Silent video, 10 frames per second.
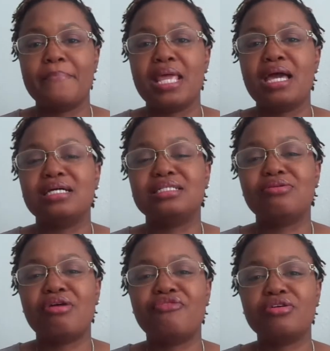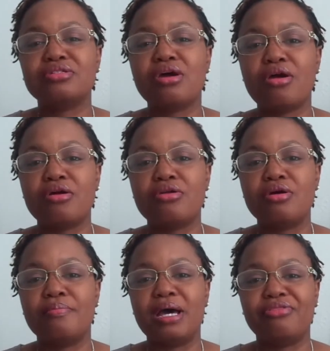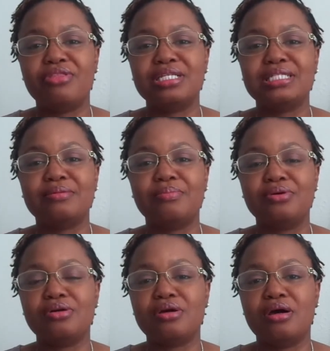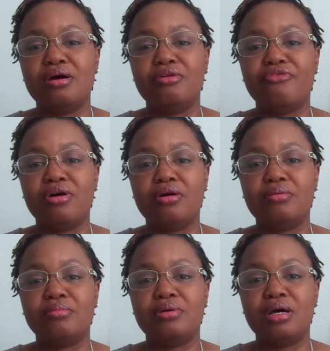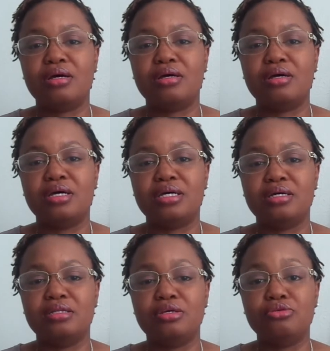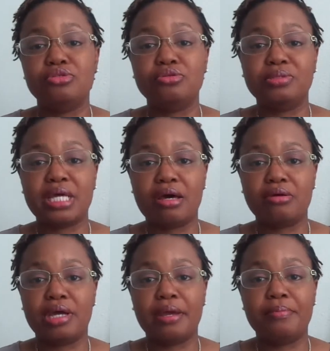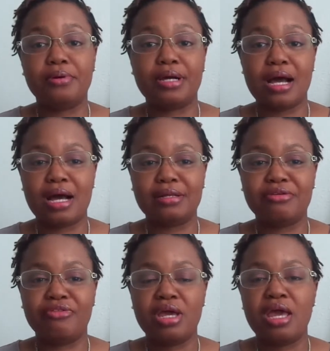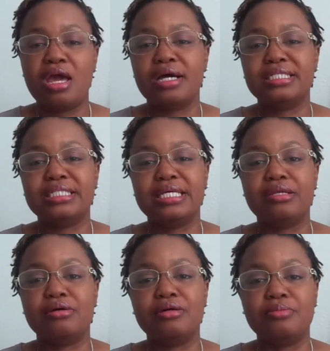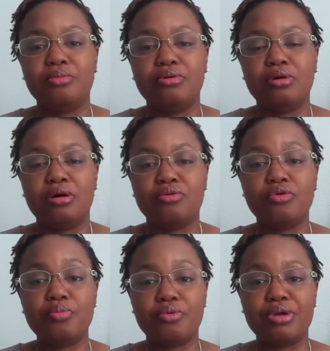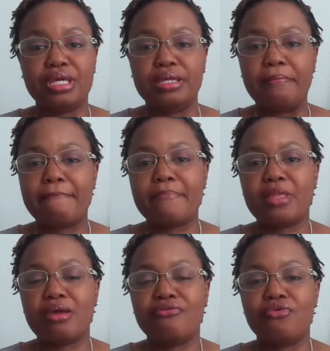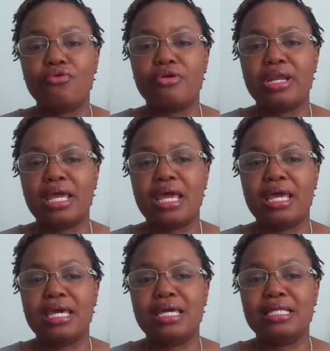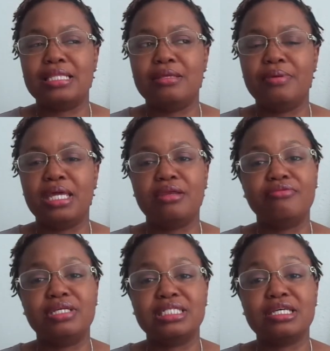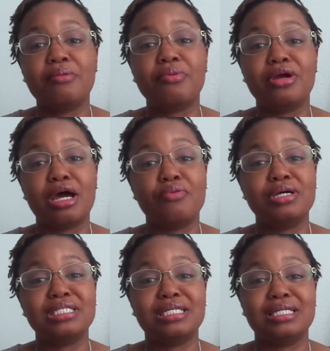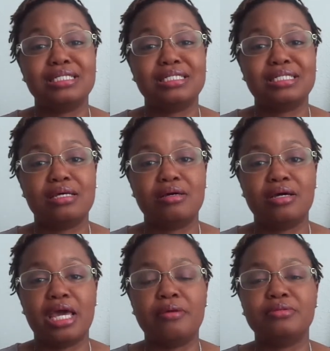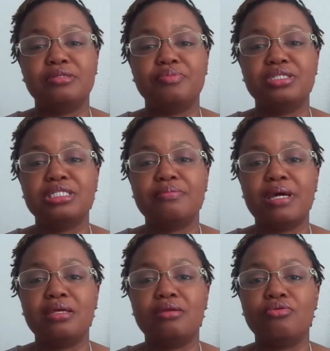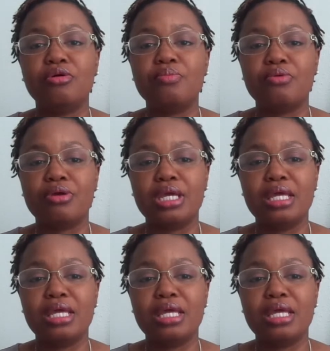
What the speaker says: And so I first heard about this book from the YouTube channel A Book Olive. She did a group read for it in the beginning of December, and I wasn't able to participate in the group read,